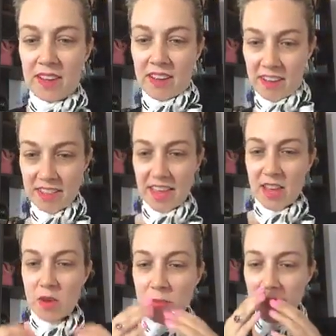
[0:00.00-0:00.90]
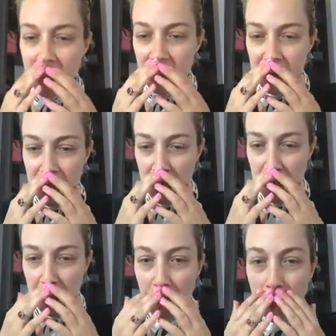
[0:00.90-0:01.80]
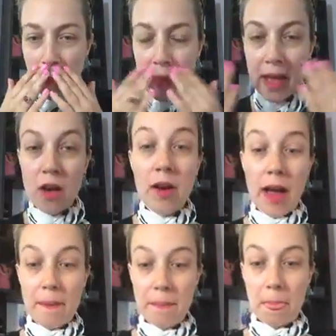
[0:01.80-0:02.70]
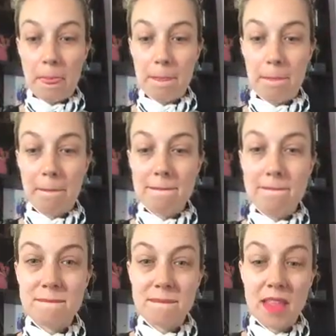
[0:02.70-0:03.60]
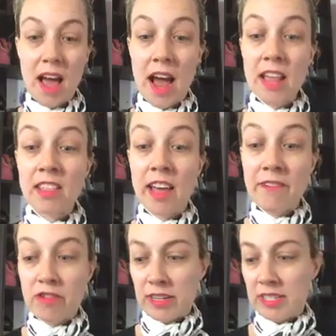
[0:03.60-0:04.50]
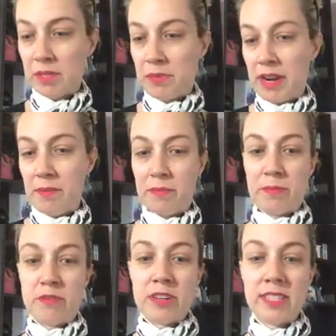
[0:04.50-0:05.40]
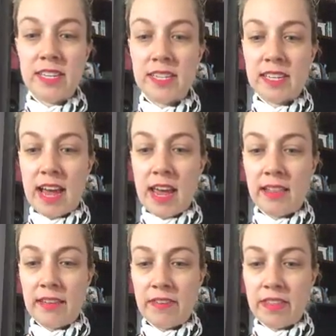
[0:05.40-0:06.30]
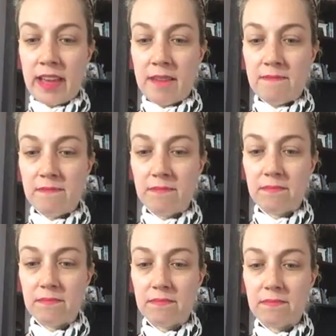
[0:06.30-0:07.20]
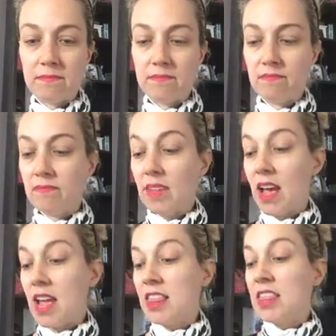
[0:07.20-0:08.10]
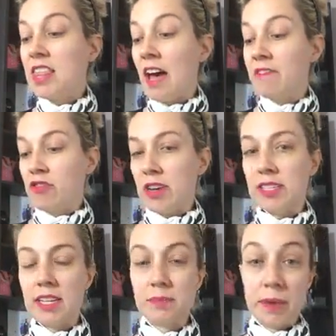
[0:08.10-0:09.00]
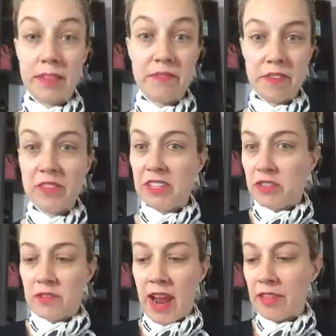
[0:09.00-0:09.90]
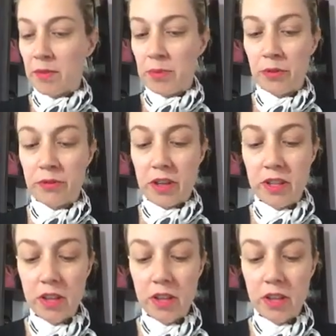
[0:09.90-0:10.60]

Oh, thank you, Brianna. Okay. I love dresses, Brittany. Dresses, I live in them. I love dresses, but the 50s, you're right, they're beautiful.